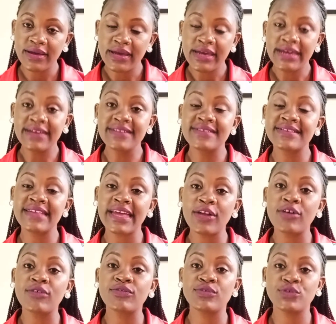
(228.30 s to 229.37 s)
Instead
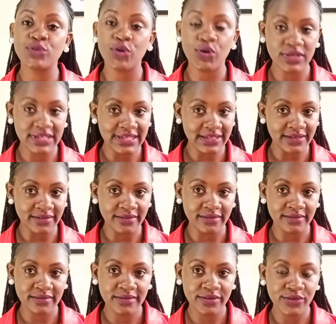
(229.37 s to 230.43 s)
of talking,
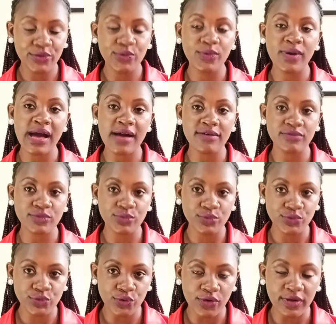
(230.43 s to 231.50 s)
you have to
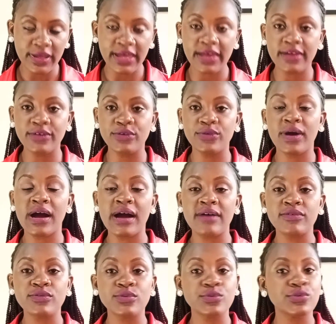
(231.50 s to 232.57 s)
talk, and you
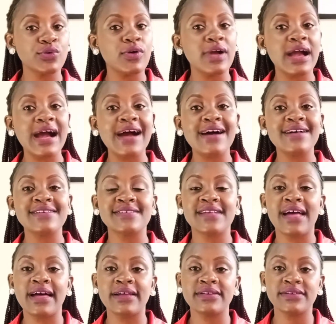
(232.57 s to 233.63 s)
have to talk
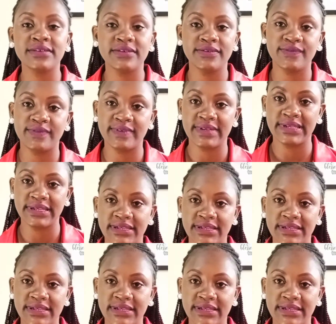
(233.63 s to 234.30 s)
assertively.